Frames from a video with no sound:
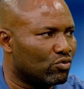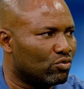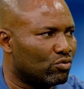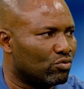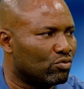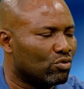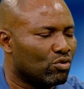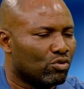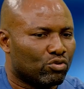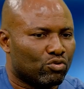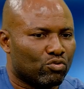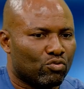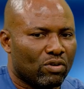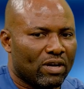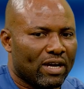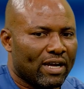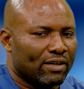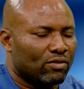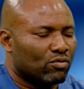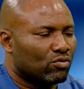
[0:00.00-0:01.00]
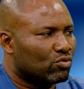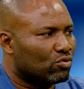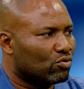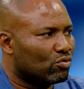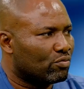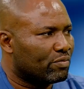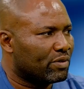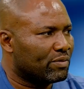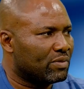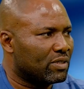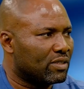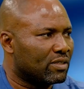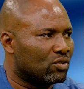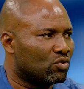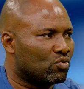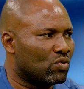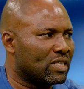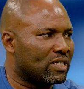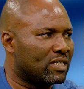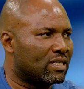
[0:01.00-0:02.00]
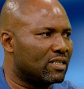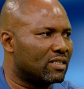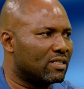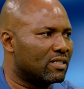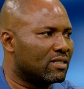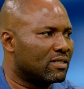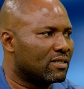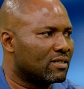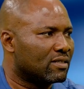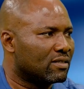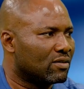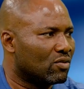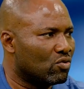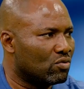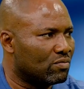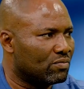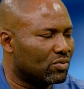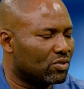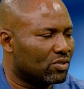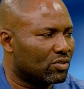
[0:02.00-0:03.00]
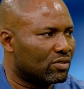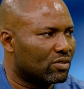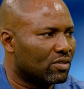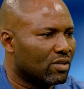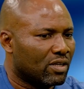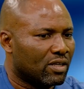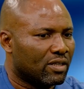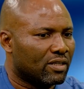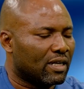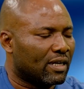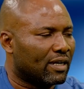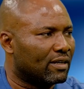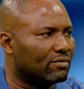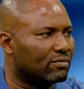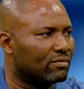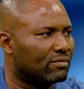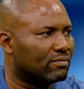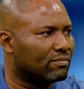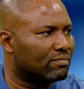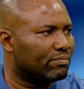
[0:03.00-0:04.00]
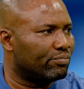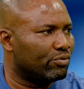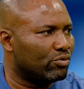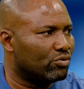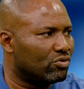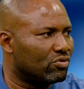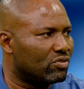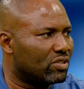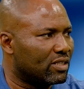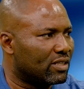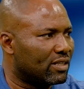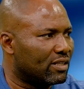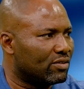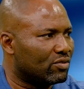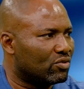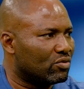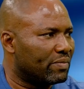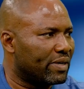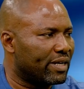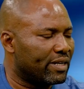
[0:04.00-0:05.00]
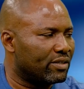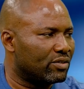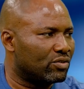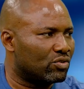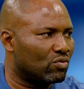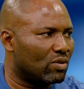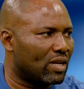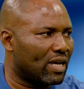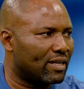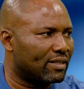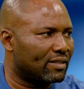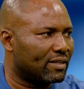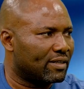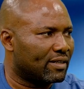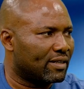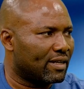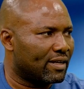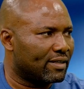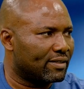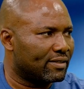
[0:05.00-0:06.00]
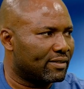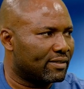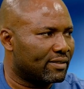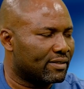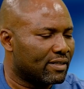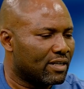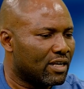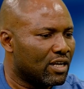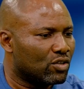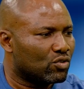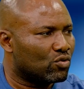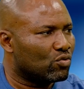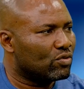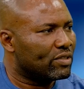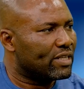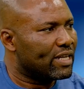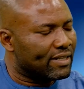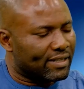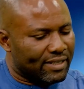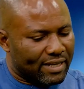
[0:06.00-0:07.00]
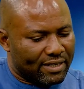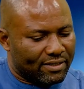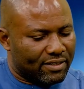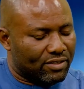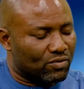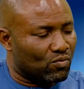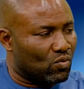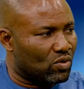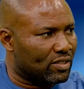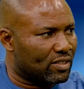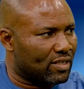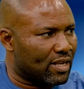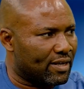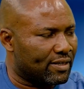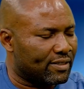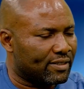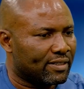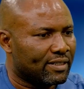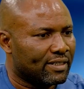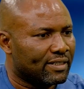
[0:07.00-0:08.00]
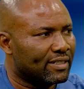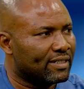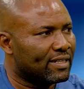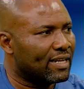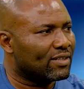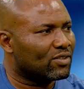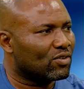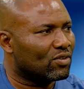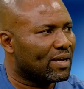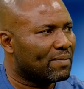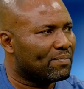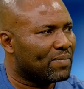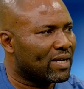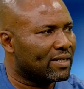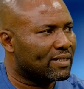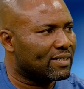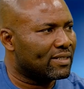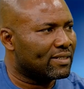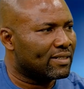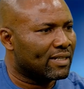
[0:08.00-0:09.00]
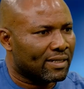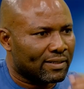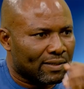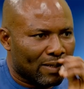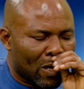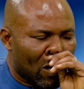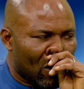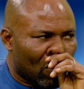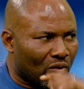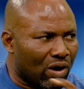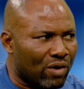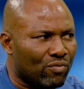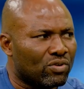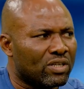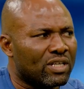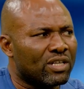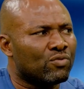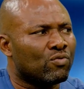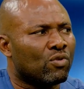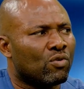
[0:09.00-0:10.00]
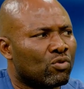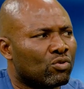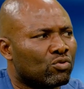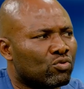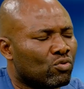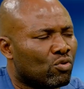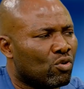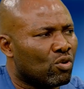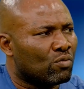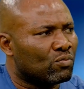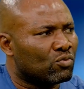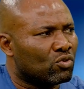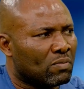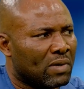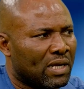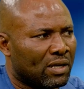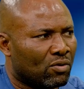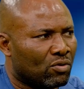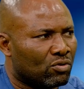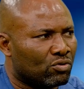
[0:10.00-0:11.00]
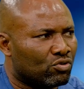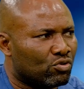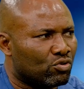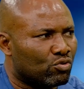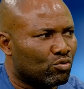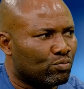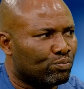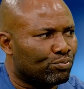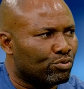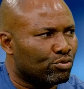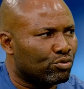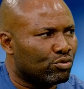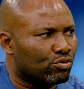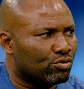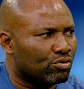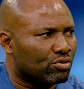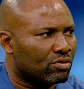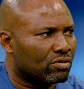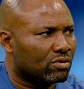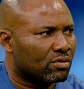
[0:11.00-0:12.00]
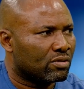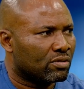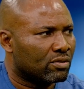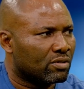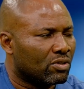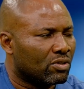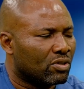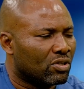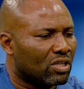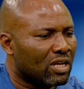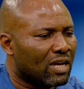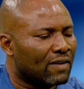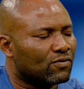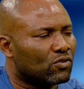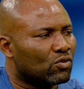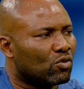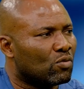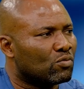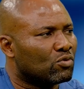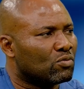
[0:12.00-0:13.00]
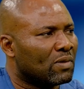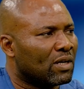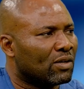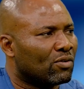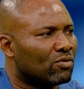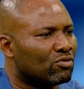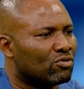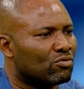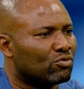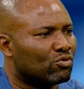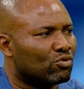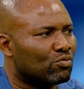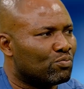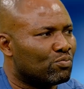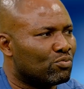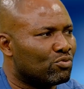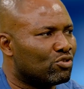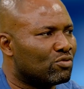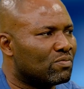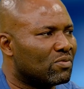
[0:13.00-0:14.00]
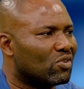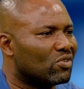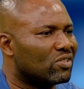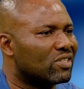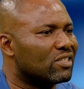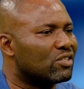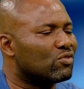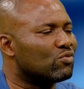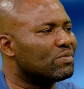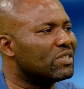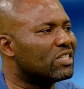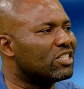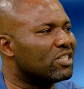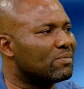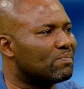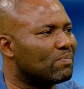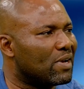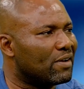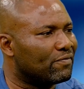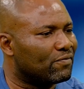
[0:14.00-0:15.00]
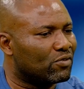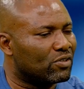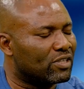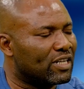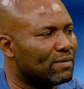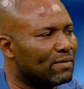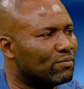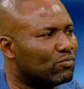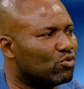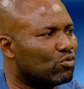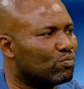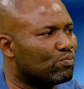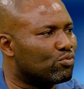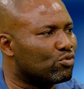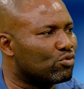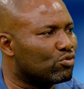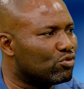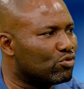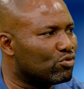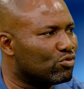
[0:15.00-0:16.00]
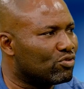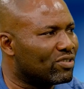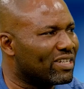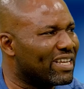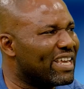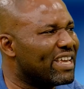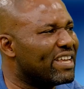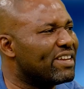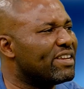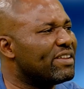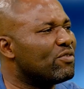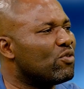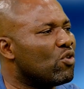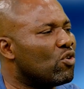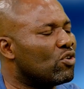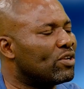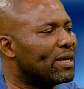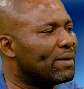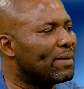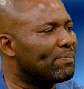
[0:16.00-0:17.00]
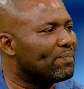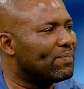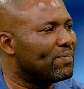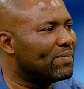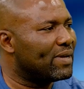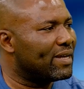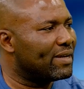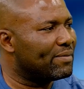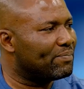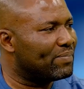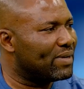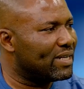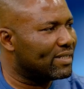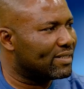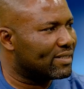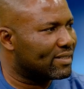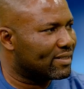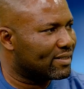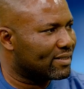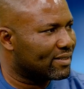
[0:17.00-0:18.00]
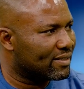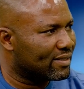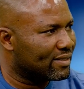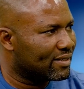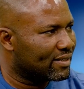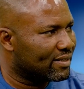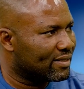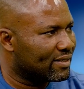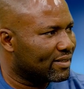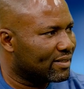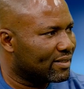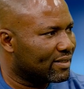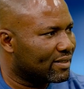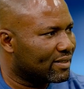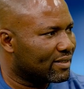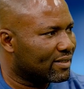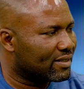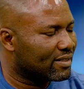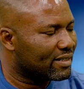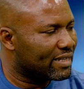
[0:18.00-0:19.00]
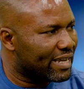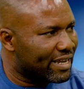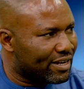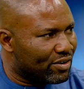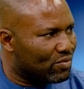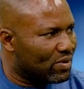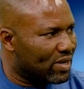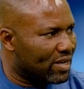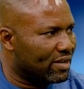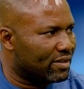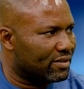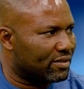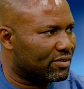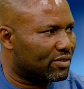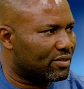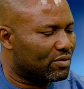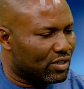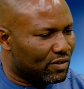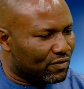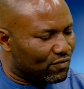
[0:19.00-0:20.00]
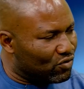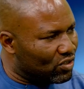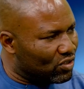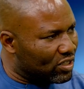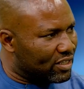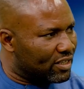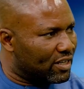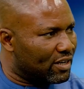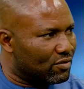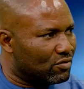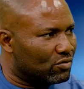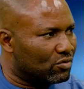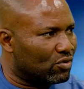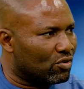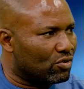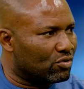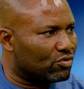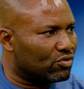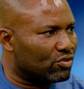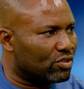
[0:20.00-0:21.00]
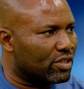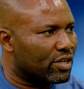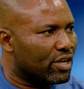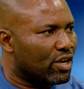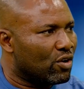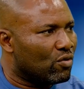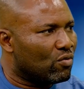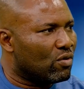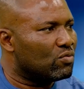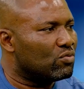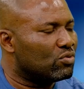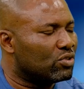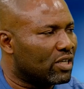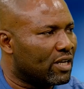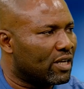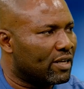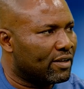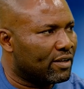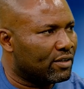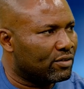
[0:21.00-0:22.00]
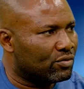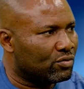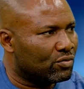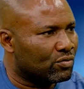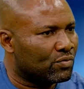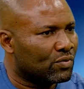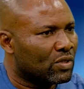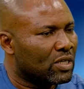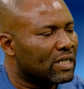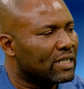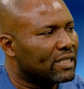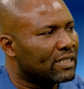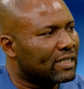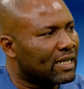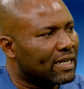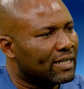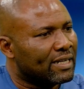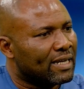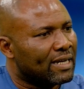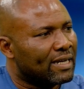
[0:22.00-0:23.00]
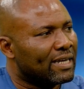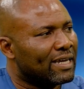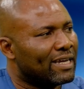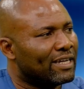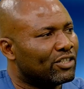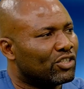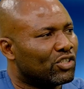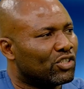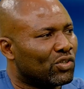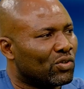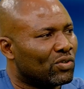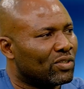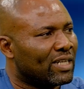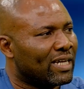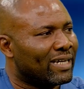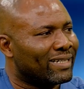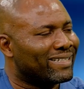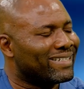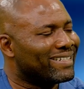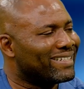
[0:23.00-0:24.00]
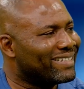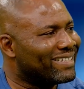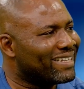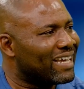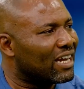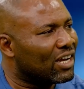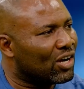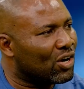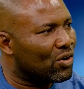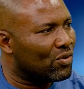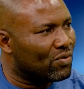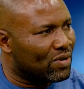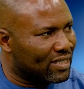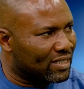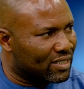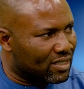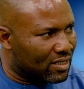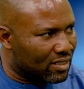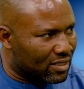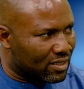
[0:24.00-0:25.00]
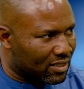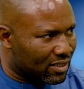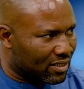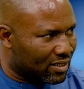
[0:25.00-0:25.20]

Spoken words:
you. So I go to maybe 20 homes that can produce it little by little, and so then that's one side. The next other part is that why would anyone want to come to my country to produce? They have to come to my country to produce because it will be cheaper for them to produce any other place, anywhere else, even in their own country. What will China do? China ensure that their currency,